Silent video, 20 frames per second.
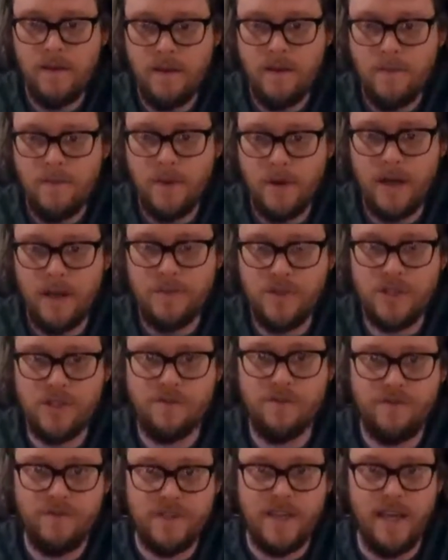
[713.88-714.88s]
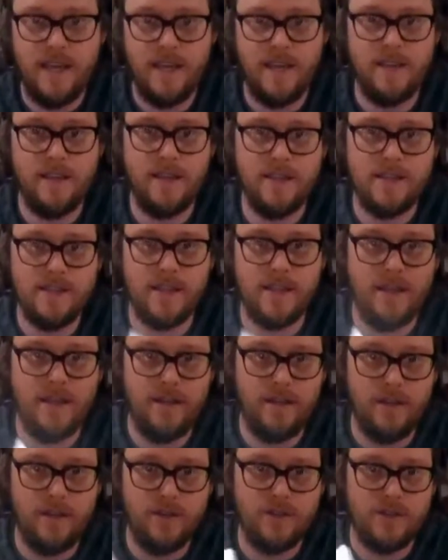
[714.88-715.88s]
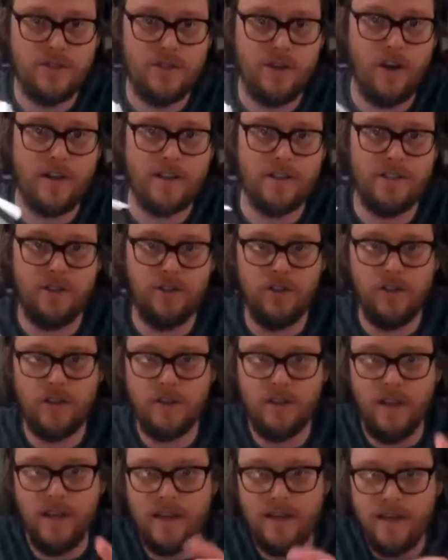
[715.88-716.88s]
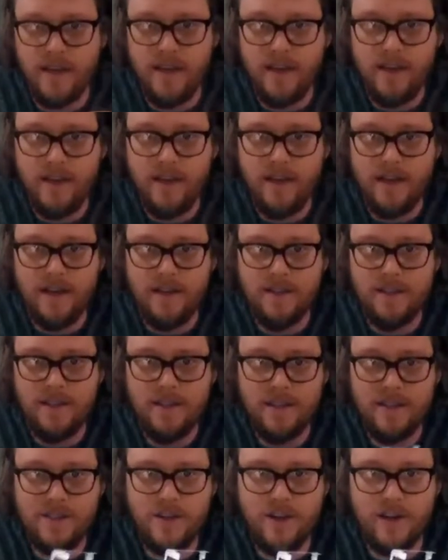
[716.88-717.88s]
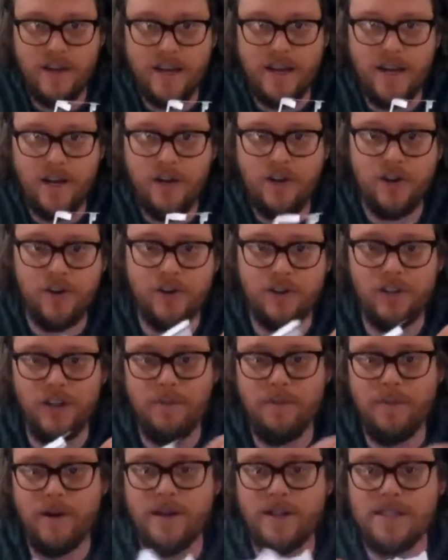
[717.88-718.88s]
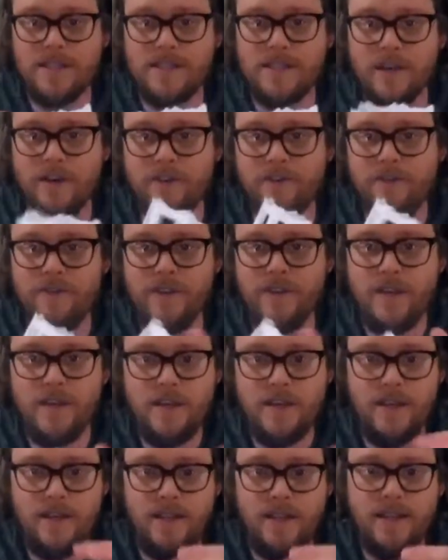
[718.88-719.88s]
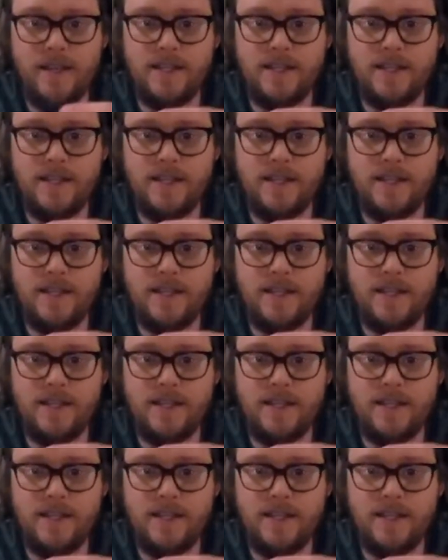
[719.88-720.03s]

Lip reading: but I'm just taking this and, it's starting to look like it's starting to kind of curl up on itself. That's